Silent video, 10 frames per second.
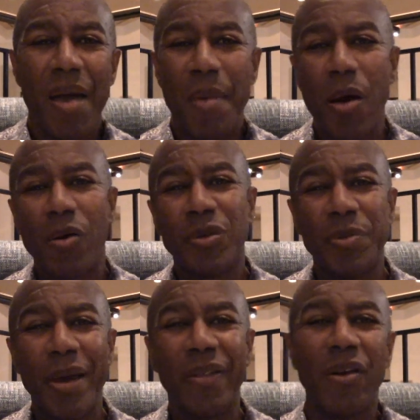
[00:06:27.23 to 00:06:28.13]
Malcolm was
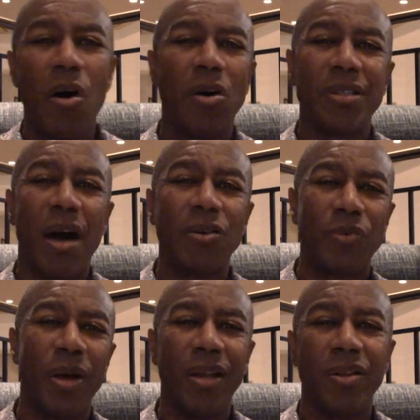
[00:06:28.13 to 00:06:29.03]
making the calls, I was
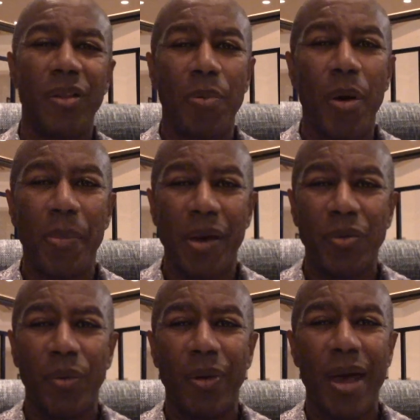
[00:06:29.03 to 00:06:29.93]
running to the appointment
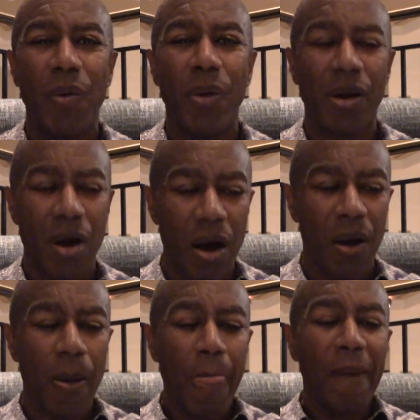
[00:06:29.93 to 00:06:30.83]
because we only had one car.